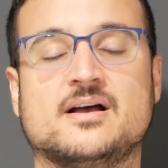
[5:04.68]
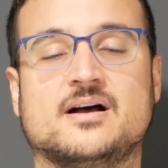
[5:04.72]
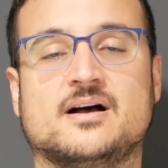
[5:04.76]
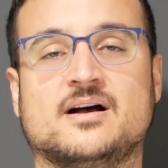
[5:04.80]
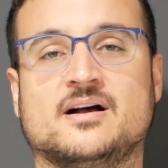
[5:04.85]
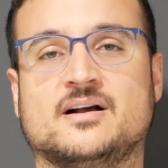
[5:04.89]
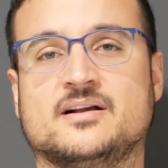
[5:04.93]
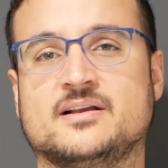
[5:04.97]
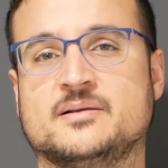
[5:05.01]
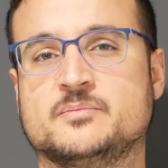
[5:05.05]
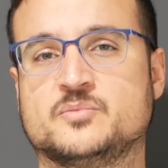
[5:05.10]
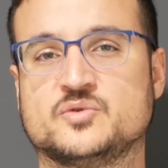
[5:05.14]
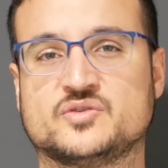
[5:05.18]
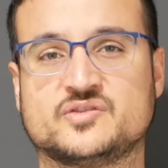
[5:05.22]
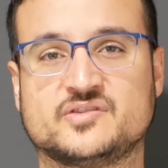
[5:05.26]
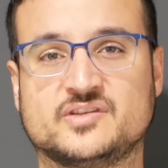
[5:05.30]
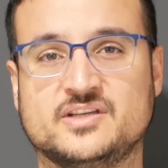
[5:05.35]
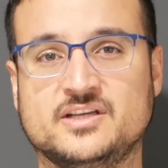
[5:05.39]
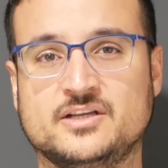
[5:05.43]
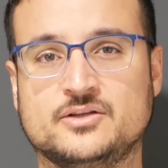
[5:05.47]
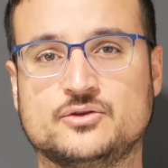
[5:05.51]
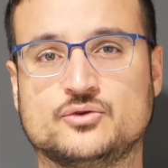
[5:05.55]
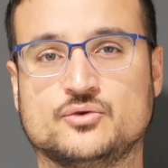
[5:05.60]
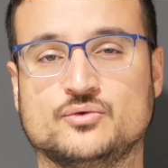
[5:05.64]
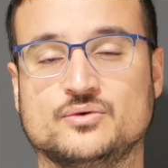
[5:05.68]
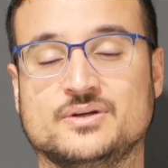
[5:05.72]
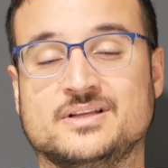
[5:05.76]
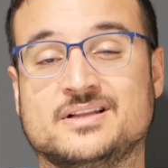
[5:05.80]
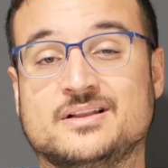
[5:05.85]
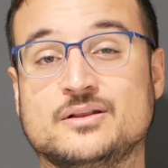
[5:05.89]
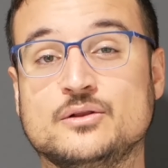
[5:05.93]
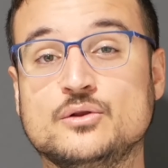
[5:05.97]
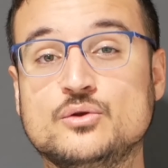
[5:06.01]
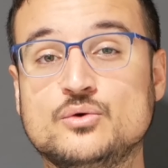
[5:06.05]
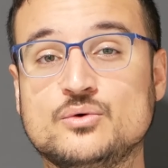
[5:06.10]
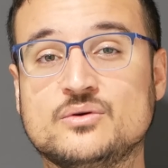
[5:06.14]
uh, a mosquito.
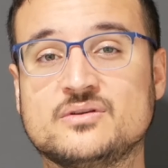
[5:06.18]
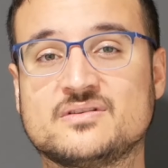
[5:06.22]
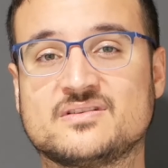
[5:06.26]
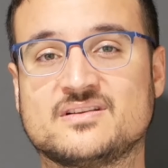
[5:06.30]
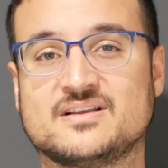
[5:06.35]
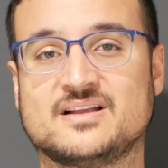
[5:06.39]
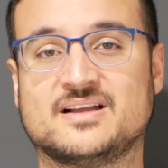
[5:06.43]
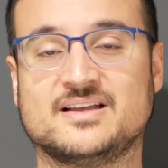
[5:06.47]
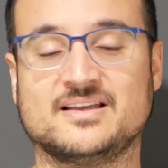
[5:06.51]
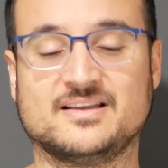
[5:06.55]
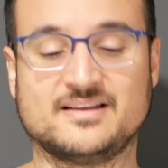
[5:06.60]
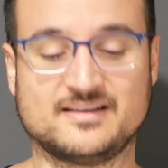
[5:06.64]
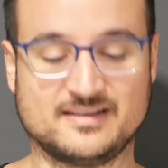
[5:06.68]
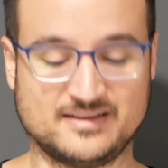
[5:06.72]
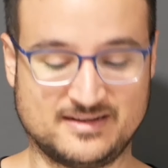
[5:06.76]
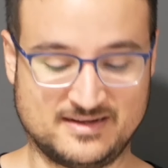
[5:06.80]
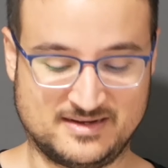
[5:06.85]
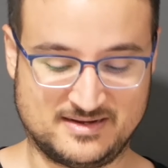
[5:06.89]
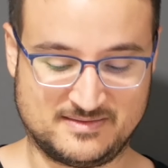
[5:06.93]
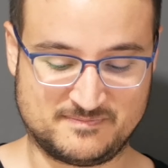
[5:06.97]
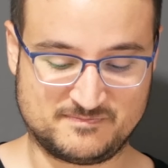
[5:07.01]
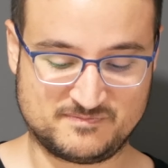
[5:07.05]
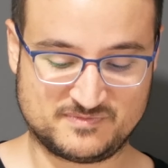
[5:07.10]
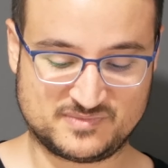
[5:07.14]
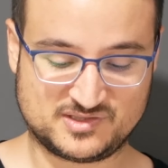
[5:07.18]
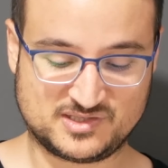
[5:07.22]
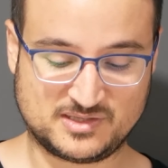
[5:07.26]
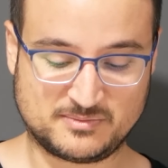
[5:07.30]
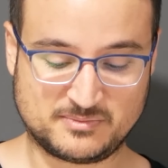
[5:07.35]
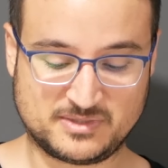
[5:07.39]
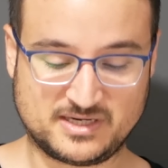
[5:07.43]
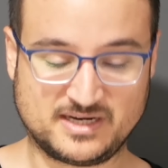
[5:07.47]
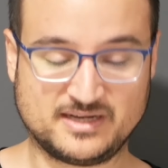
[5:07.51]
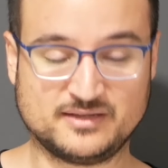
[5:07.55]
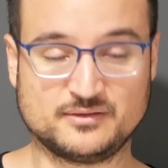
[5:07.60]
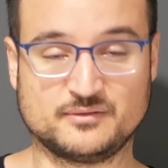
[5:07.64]
It looks like um,
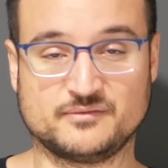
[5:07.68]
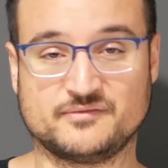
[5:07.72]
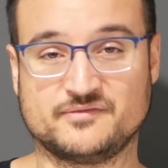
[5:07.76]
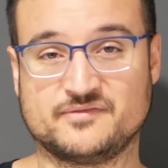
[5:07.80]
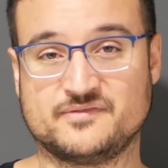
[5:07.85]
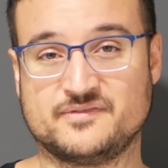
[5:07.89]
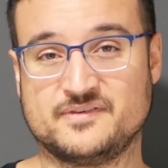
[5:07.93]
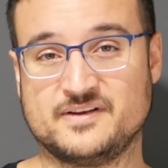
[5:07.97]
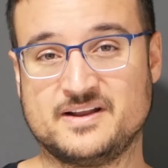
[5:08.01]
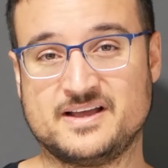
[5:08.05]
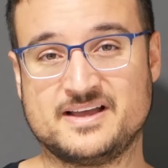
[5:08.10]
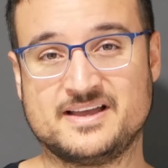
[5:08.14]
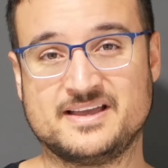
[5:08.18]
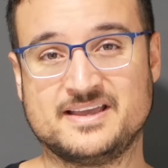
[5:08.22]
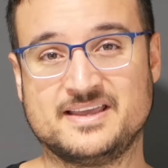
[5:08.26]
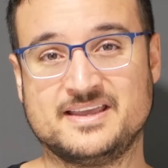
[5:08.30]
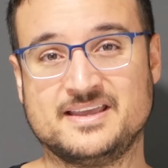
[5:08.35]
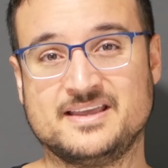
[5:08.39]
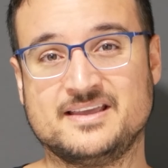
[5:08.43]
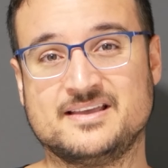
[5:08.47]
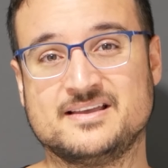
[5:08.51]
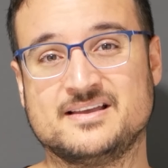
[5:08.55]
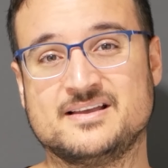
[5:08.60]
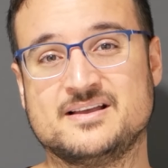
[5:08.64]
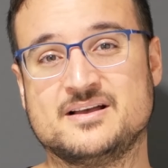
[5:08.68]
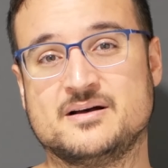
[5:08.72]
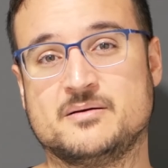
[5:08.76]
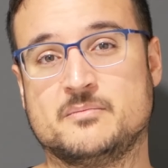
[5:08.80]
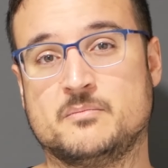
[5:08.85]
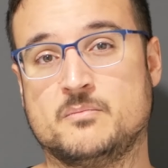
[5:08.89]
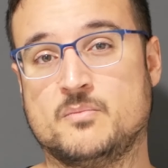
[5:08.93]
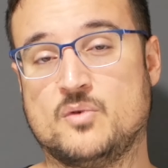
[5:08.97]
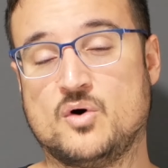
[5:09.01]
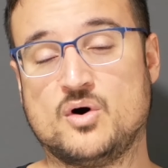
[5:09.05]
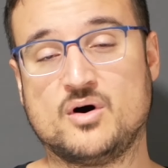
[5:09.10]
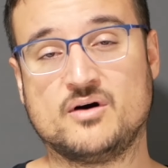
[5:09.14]
some kind of flying
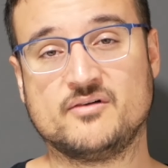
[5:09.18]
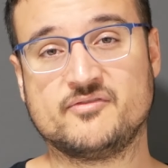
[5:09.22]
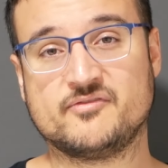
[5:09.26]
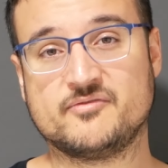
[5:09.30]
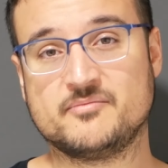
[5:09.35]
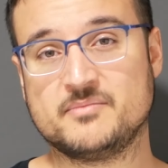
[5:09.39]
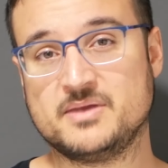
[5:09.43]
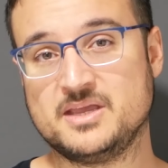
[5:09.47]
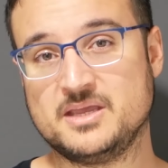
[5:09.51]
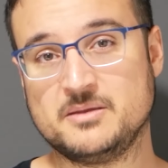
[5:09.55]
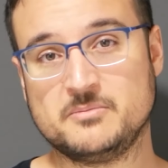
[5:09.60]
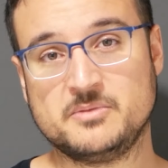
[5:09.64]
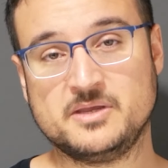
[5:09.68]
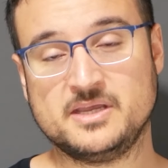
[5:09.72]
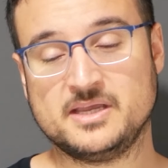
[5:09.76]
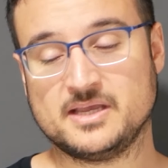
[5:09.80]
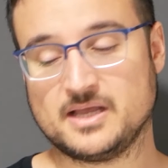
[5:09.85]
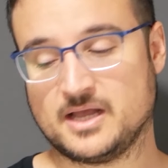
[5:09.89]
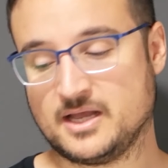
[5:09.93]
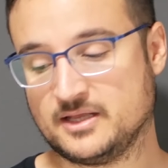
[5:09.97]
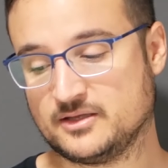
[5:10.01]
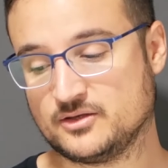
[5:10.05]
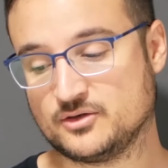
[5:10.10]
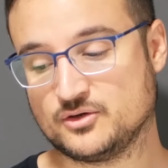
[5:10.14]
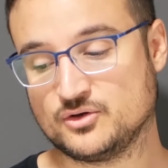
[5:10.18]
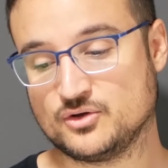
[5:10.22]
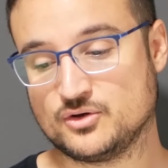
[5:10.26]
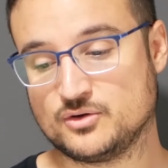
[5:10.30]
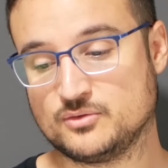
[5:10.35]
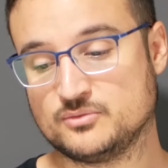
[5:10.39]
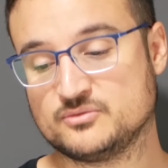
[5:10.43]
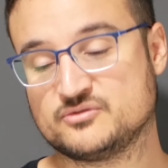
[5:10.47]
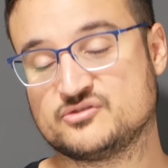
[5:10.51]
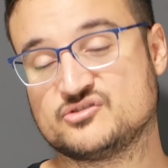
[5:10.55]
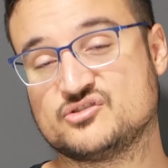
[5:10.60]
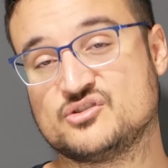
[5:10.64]
moth, maybe, I don't
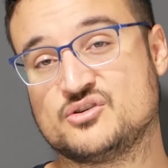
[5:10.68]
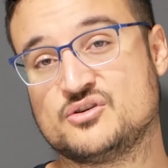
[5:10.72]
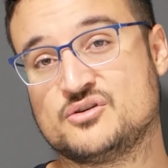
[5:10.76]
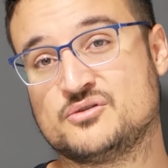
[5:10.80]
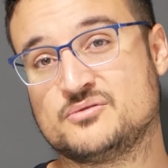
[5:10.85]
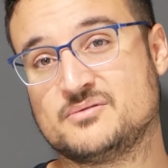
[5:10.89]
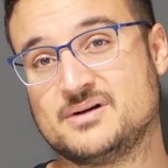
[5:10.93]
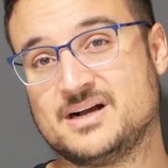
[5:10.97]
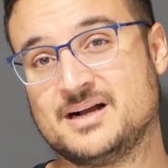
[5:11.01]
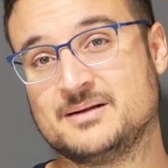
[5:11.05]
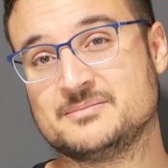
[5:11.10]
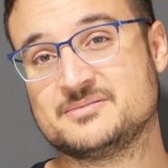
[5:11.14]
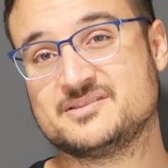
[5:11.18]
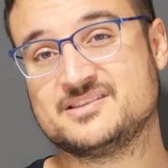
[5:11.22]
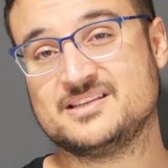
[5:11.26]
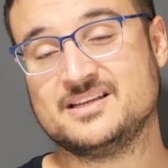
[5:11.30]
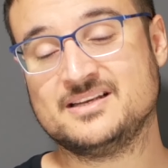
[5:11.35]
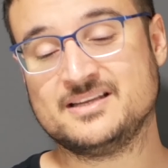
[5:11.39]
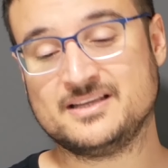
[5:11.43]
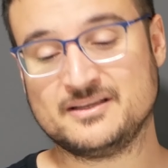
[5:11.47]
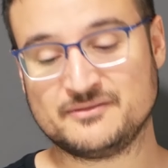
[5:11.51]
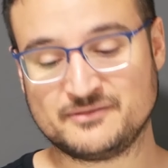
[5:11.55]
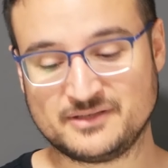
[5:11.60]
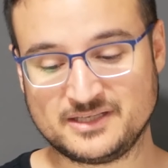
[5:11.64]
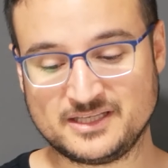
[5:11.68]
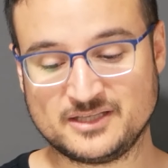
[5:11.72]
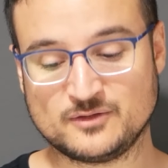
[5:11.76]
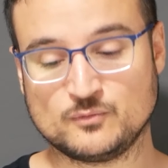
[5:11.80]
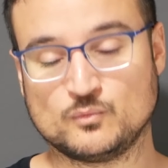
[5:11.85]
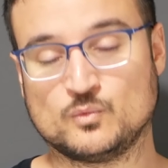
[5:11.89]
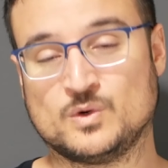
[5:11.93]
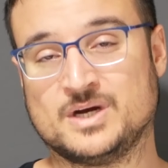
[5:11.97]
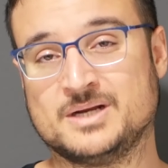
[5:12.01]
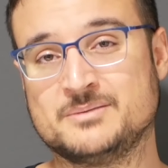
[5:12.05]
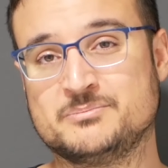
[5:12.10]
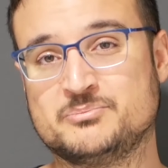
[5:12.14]
know. So I'm still giving it
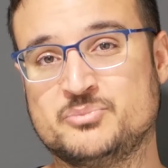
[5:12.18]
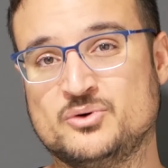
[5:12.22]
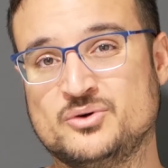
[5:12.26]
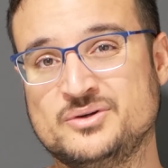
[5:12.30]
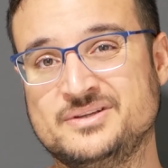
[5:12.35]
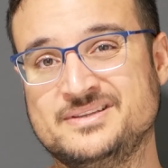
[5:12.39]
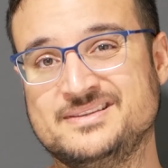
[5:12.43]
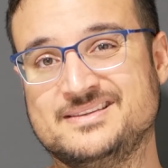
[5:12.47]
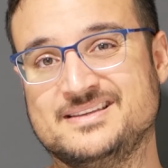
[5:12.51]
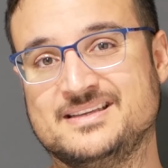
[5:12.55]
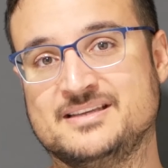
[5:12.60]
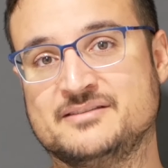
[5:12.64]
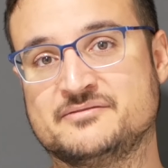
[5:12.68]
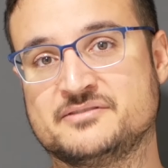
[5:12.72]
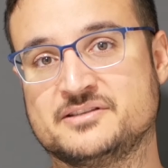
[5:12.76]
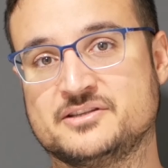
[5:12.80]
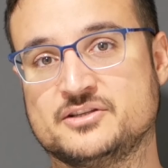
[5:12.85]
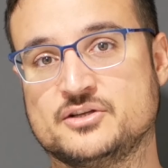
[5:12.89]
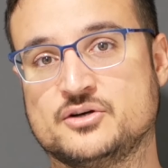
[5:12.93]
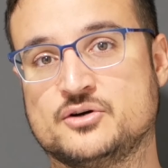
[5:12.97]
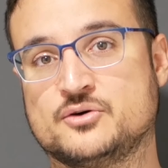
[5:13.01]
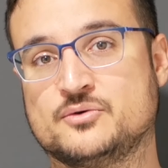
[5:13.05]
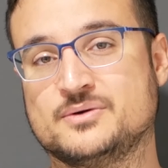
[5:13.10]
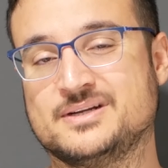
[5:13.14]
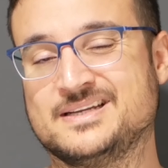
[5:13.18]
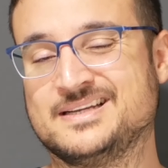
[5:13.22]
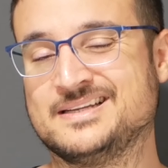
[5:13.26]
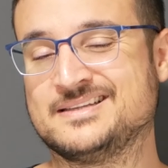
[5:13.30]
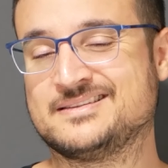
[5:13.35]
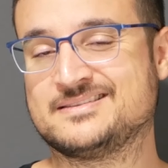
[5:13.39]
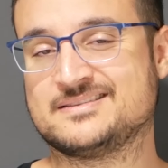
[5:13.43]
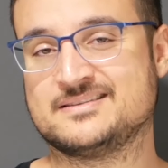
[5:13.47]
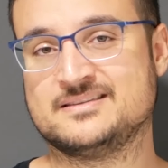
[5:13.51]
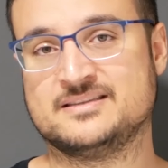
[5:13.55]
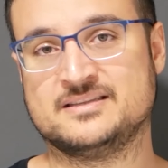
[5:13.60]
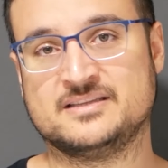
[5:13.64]
one point, even though
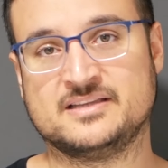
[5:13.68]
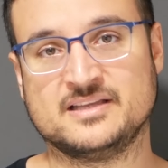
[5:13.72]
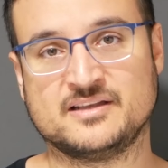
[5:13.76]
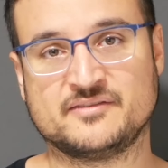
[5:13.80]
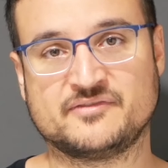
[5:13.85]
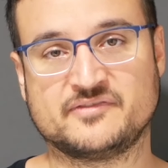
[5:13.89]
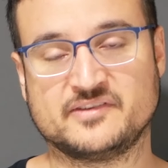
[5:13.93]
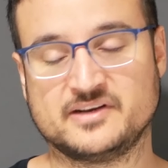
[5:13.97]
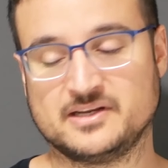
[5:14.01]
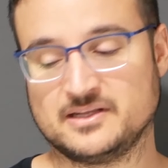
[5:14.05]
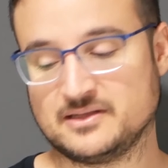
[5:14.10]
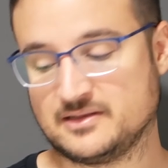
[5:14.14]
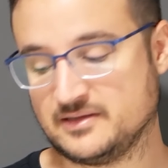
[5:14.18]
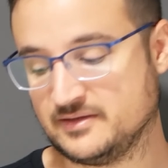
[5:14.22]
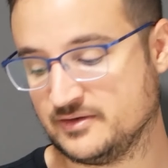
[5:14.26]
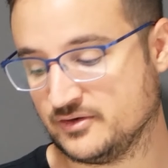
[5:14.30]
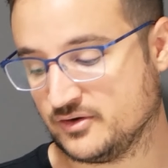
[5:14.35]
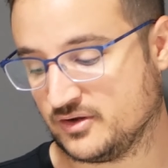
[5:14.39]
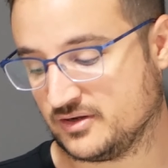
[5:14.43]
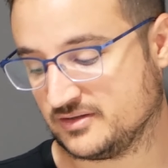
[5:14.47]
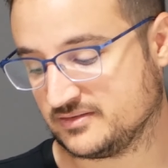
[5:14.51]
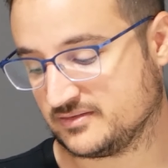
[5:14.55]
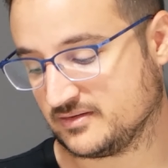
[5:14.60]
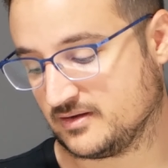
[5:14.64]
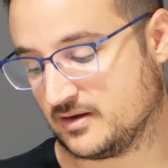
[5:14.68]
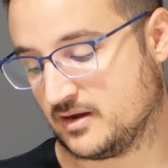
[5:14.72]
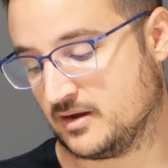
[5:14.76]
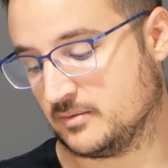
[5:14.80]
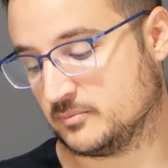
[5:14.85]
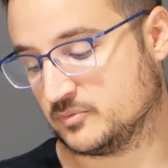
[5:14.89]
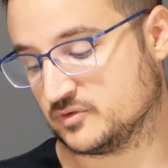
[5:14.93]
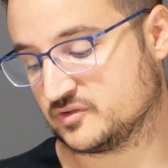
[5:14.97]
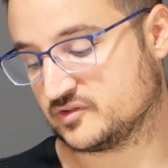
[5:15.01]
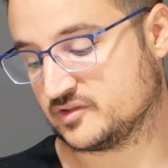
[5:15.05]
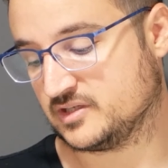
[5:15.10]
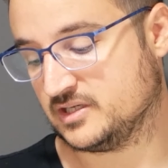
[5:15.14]
it's definitely not a
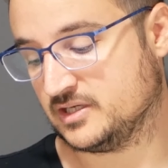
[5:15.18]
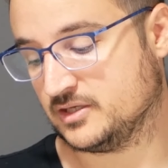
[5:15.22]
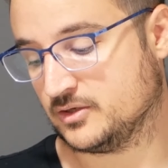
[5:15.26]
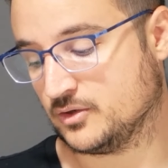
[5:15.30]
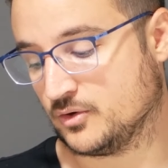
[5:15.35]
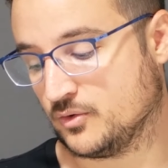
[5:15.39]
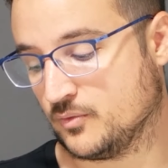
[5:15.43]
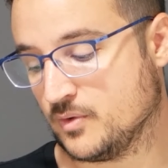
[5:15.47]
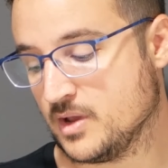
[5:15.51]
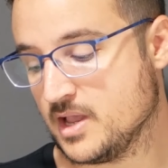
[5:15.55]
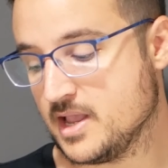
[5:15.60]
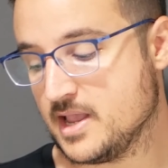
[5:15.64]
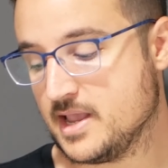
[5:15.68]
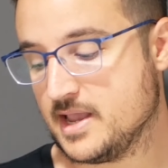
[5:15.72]
mosquito.